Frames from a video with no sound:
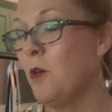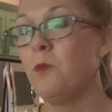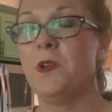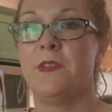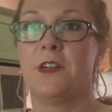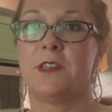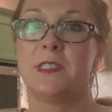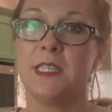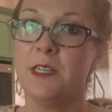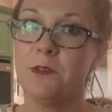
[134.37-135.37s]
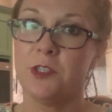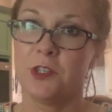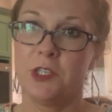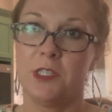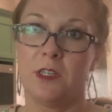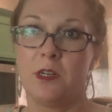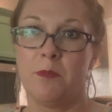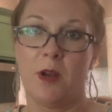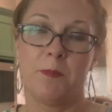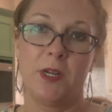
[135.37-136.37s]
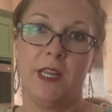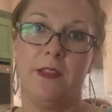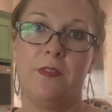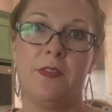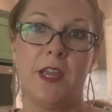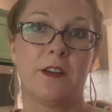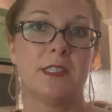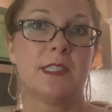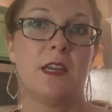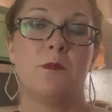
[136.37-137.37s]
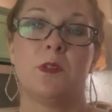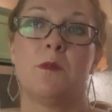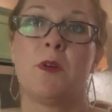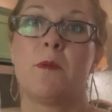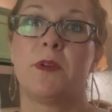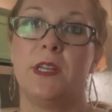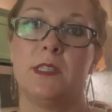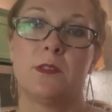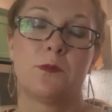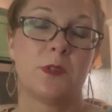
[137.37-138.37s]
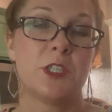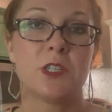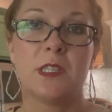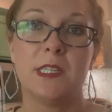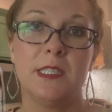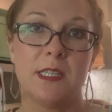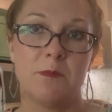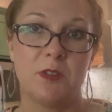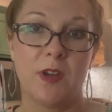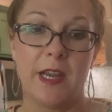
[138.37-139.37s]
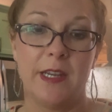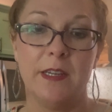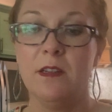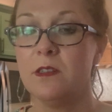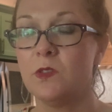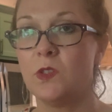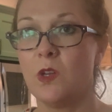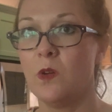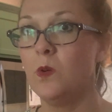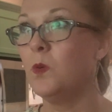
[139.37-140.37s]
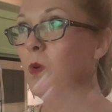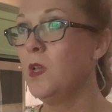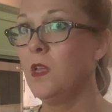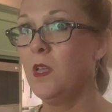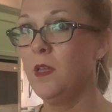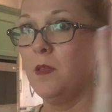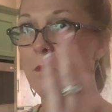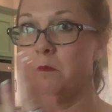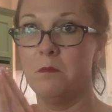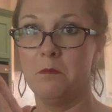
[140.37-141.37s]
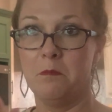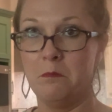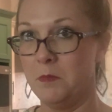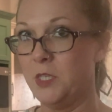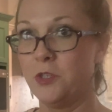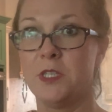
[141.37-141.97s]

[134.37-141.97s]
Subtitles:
When there are deed restrictions on a property, they're set when the property is originally subdivided. So Mr.